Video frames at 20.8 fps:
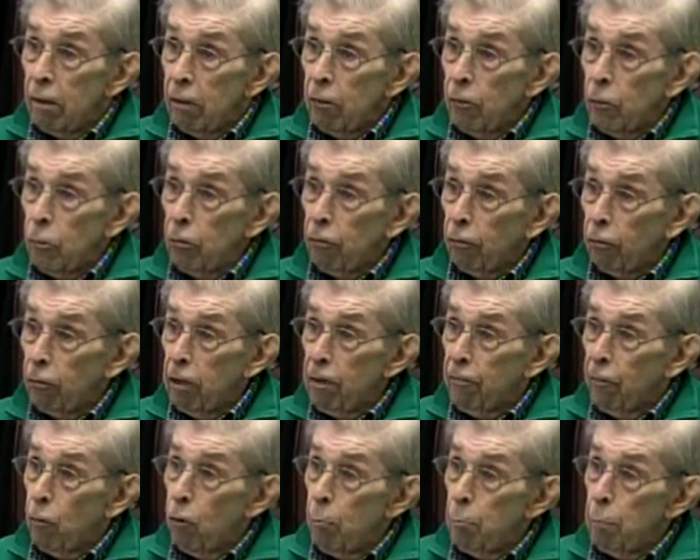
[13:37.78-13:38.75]
2, 3,
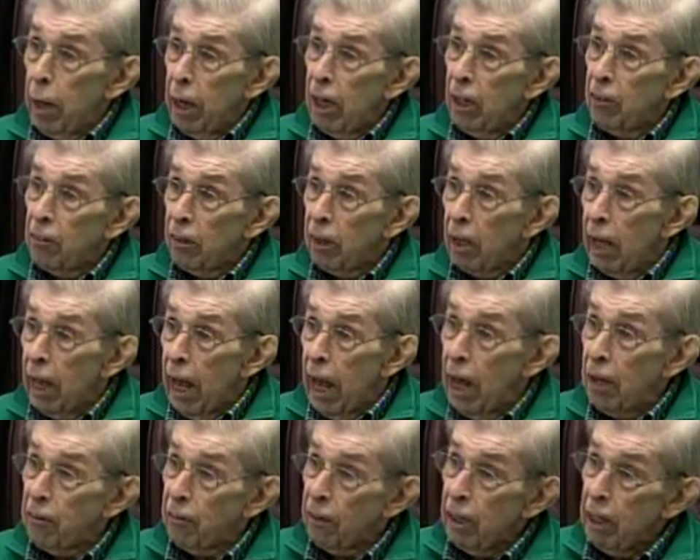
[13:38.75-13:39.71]
4 bays
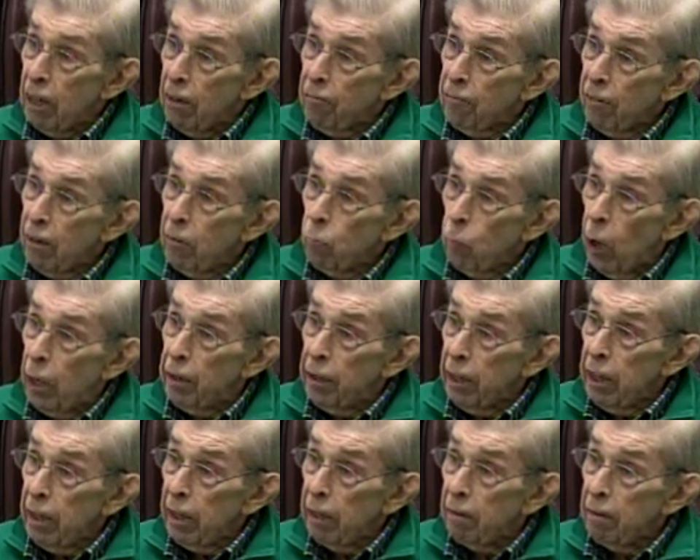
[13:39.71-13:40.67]
as if and when
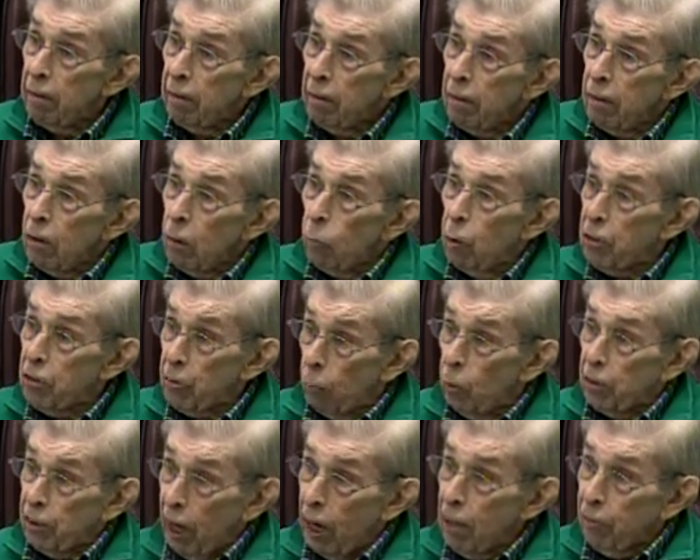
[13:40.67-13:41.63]
needed,
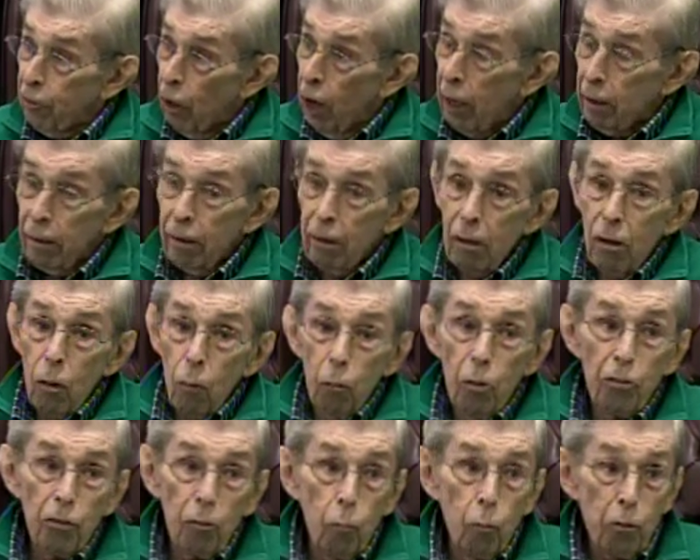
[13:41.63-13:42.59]
which I thought
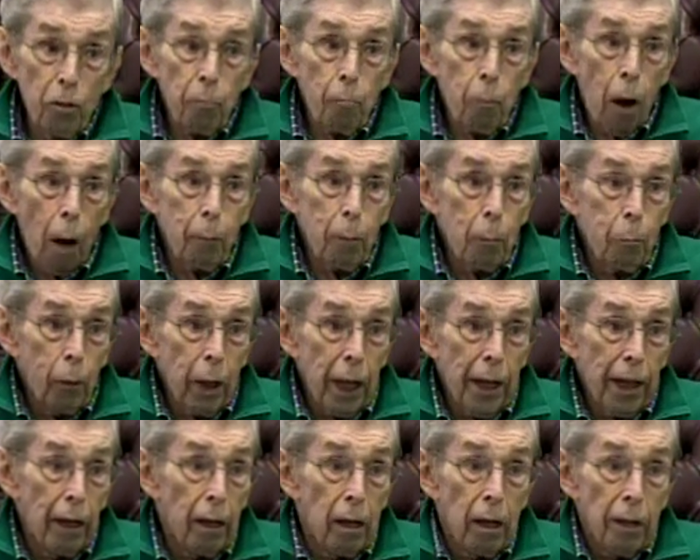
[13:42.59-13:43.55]
was proper
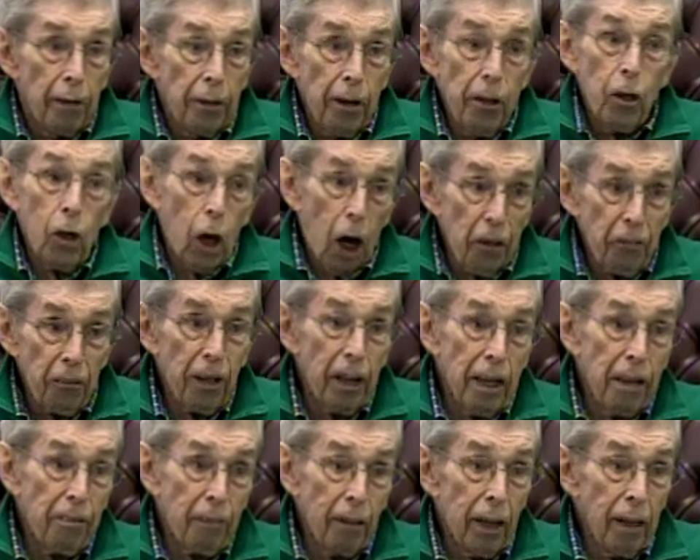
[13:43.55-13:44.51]
planning. Didn't cost
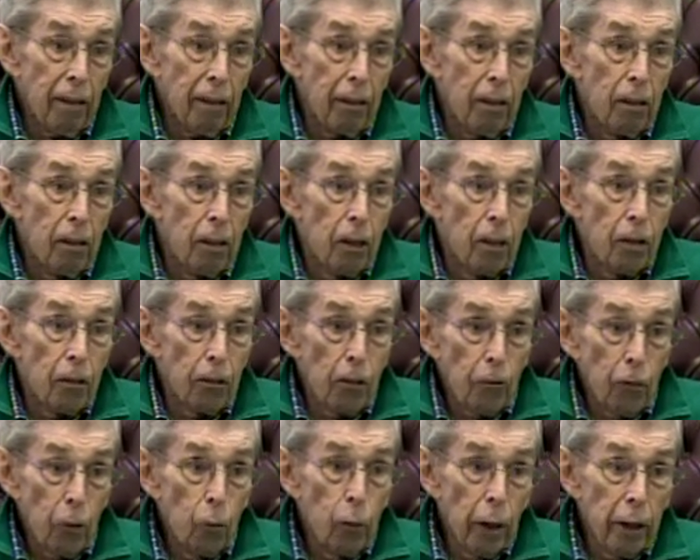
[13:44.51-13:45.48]
anything to
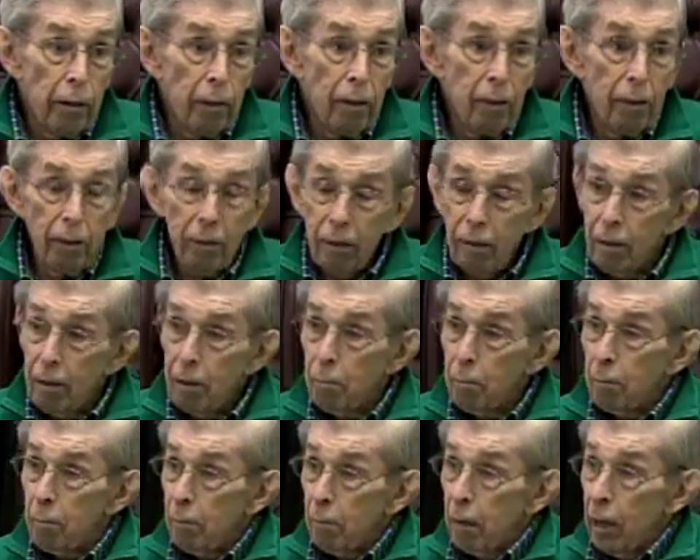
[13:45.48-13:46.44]
do it,
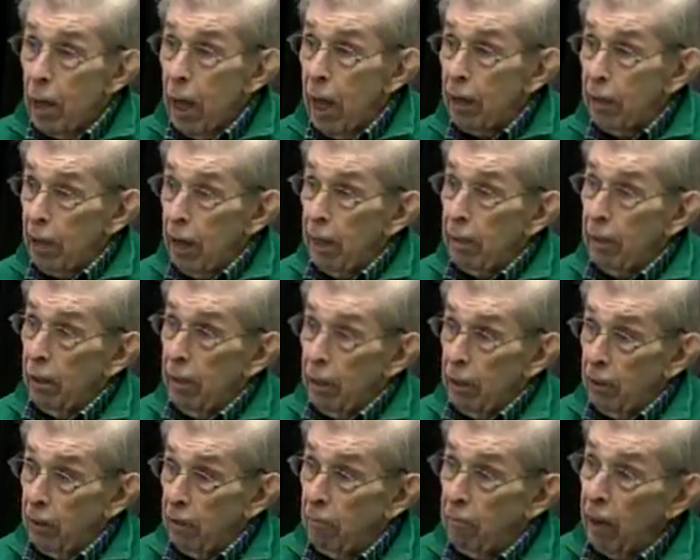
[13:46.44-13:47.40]
and yet
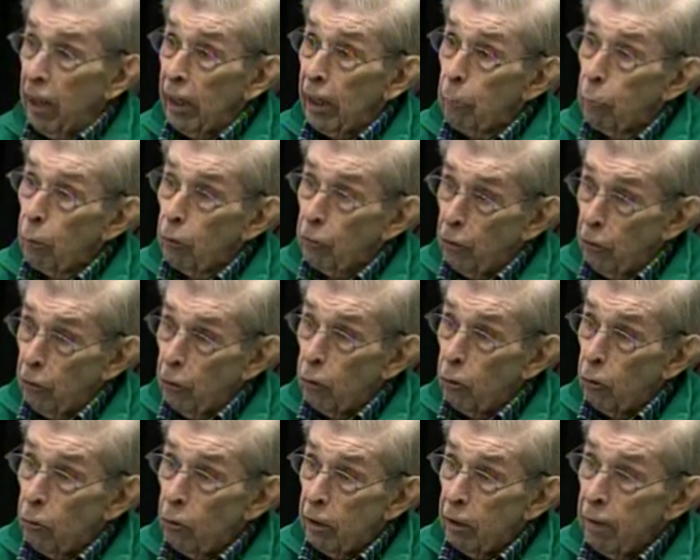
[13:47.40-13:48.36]
it's available to
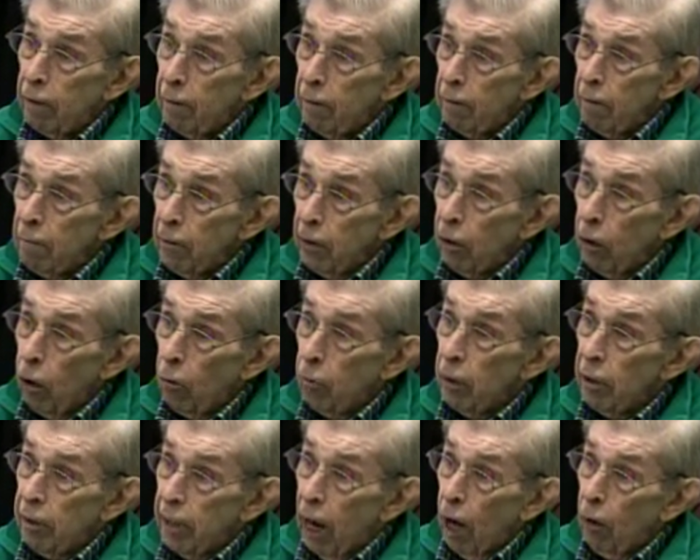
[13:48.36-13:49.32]
do, you know,
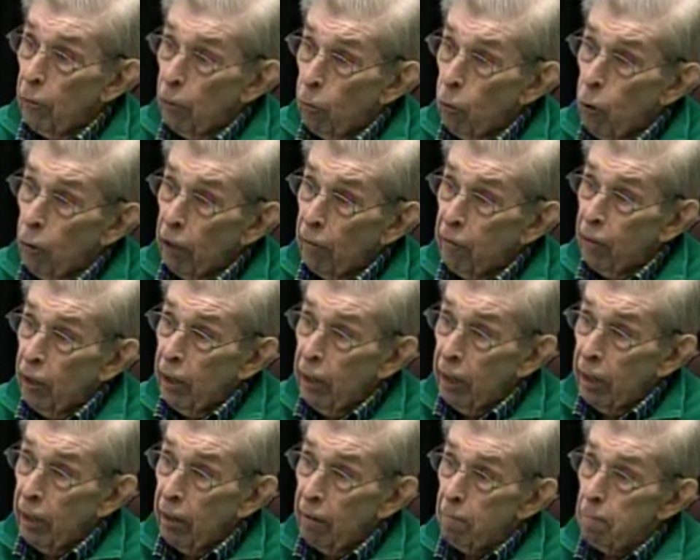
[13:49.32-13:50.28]
down the road if you
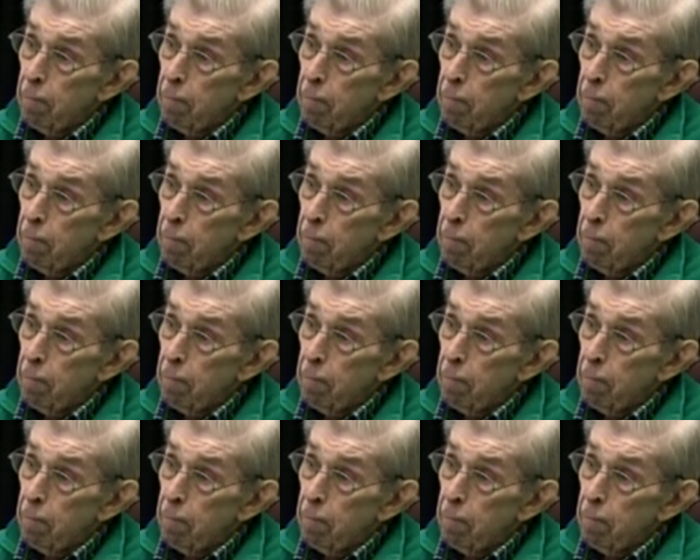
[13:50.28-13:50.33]
need it.